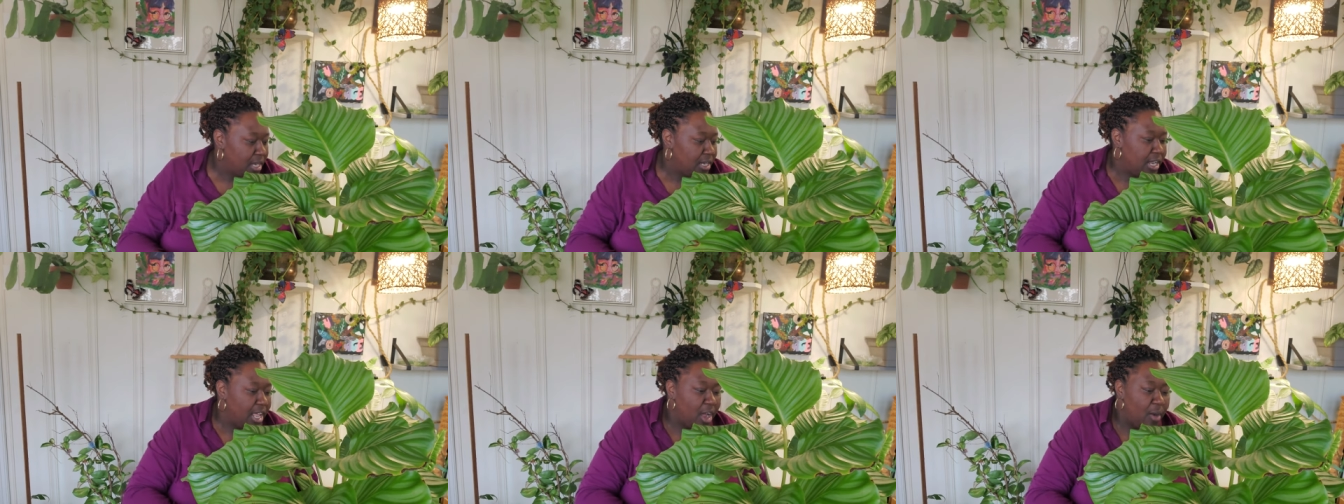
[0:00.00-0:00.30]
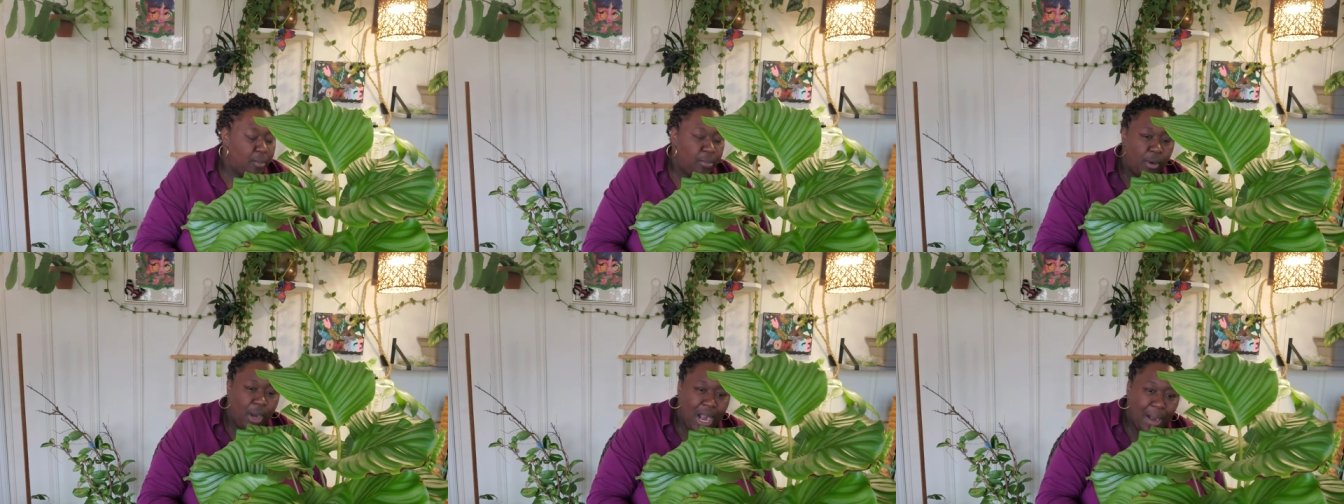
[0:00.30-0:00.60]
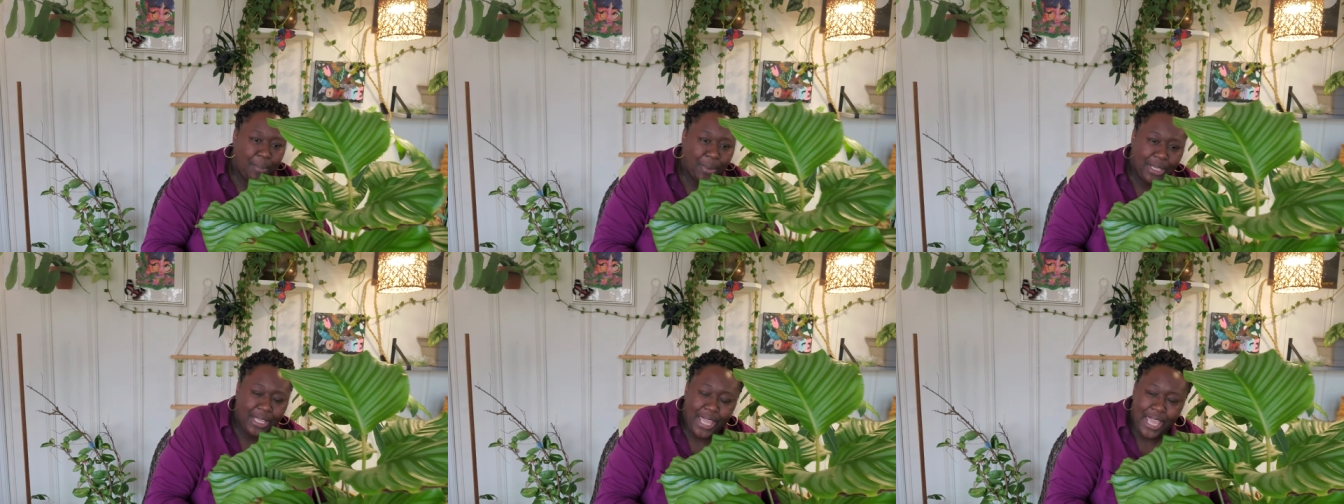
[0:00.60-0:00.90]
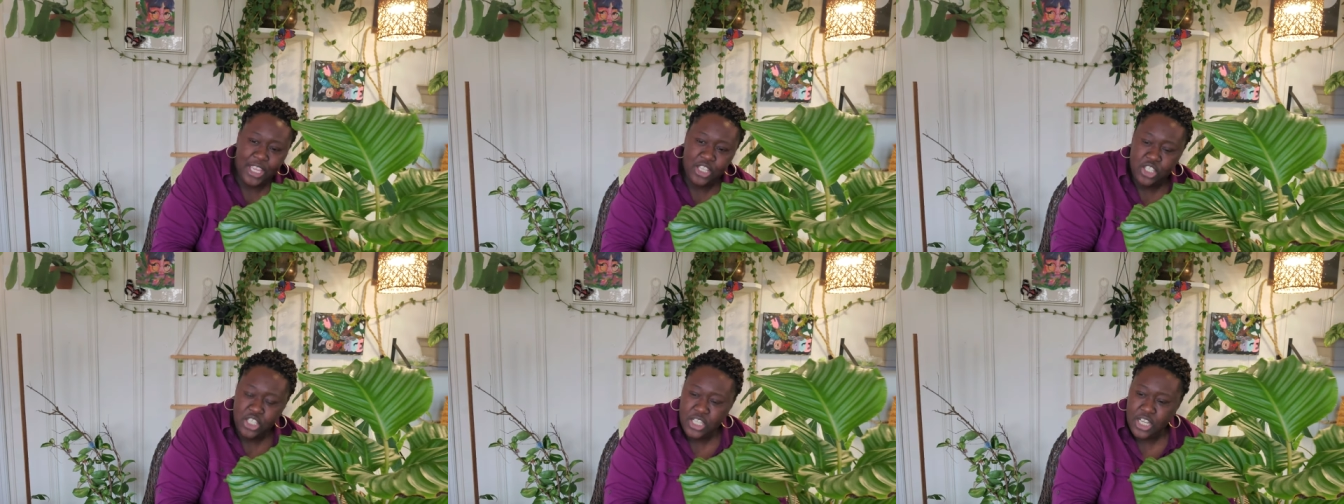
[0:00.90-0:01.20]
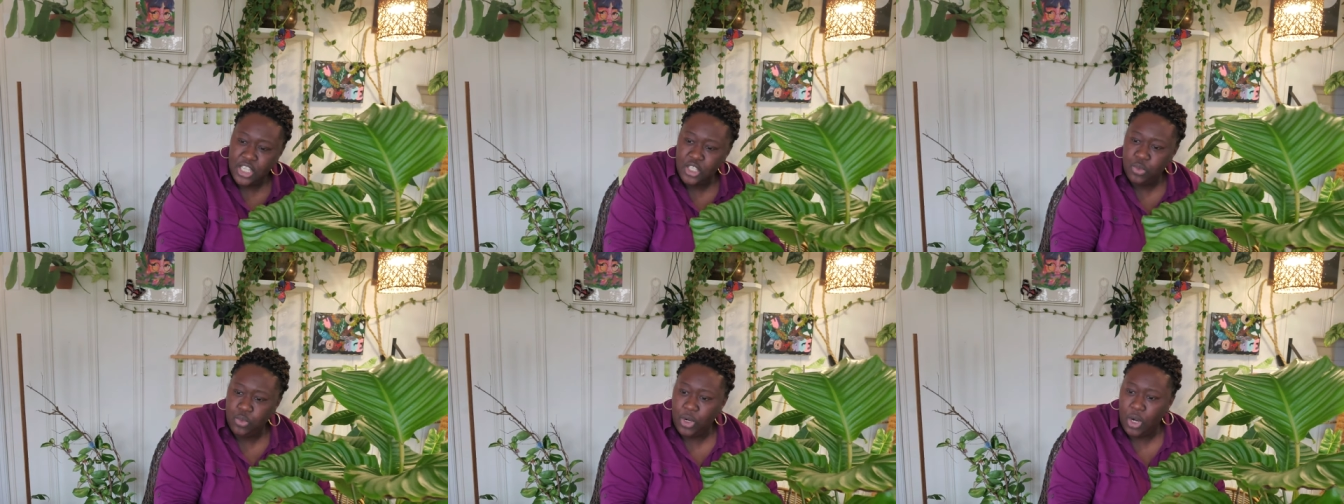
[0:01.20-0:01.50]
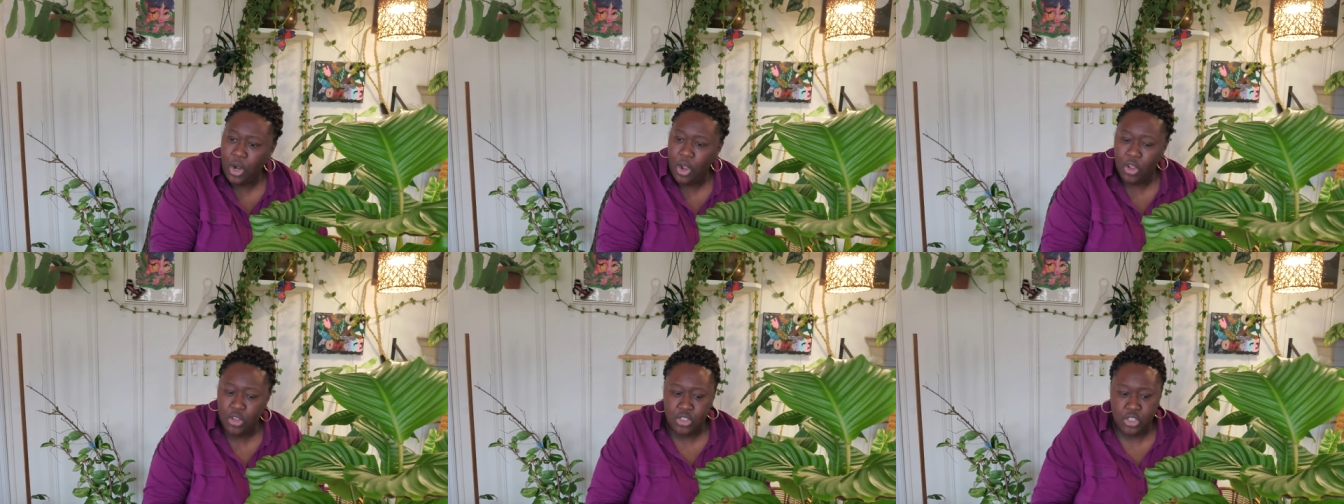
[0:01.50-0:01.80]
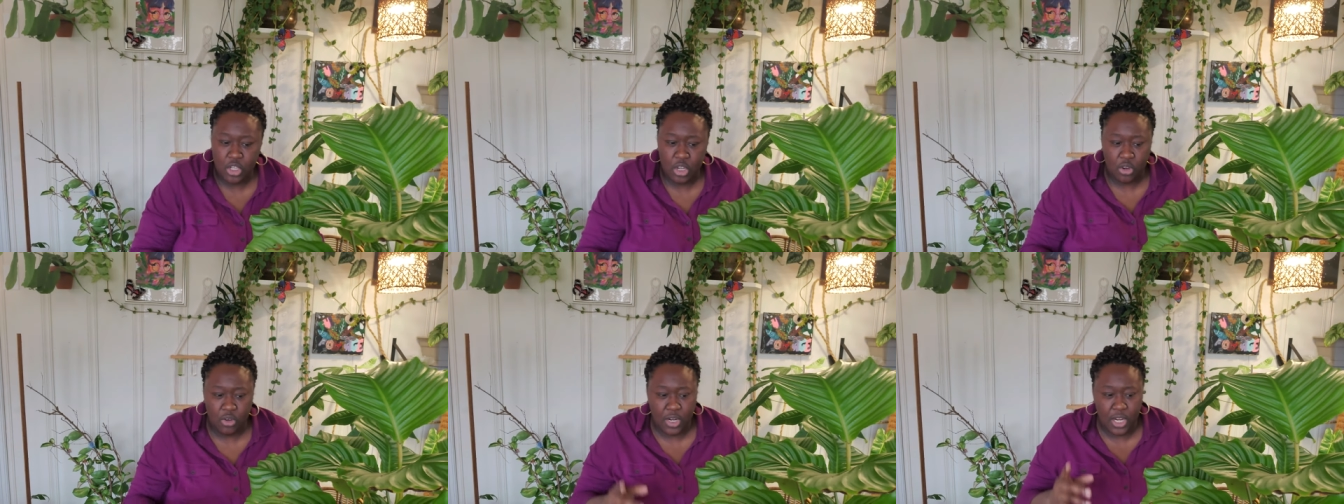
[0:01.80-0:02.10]
Now propagation is we're
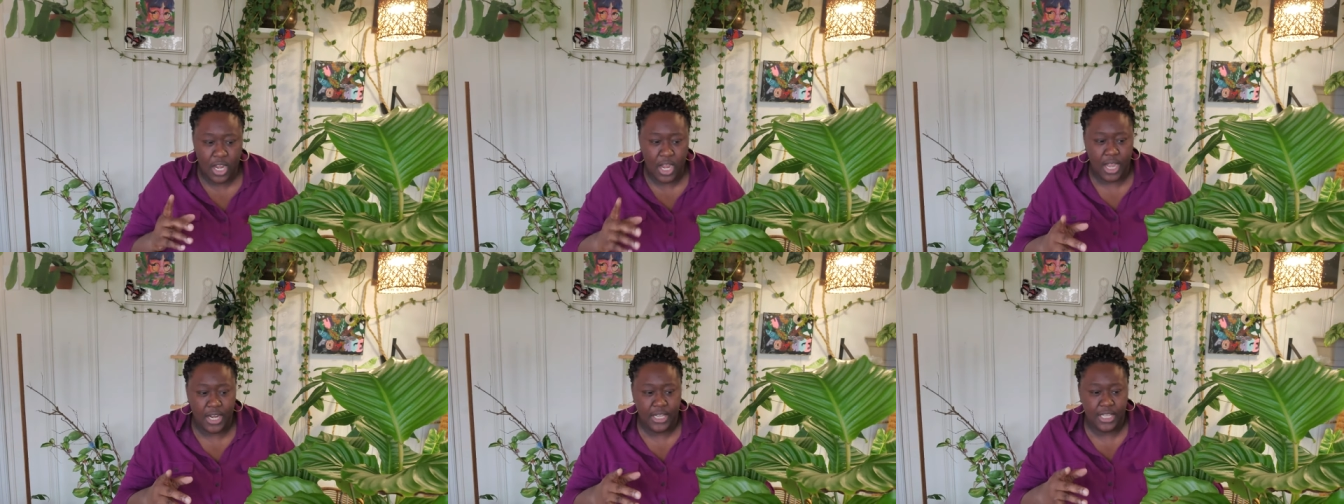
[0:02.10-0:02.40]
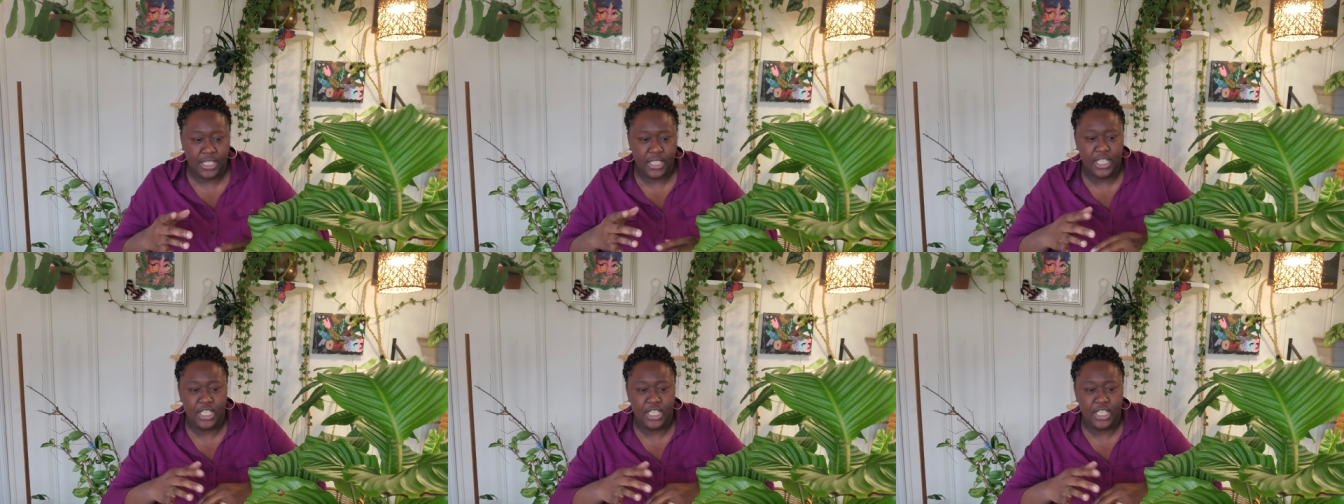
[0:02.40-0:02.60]
also cutting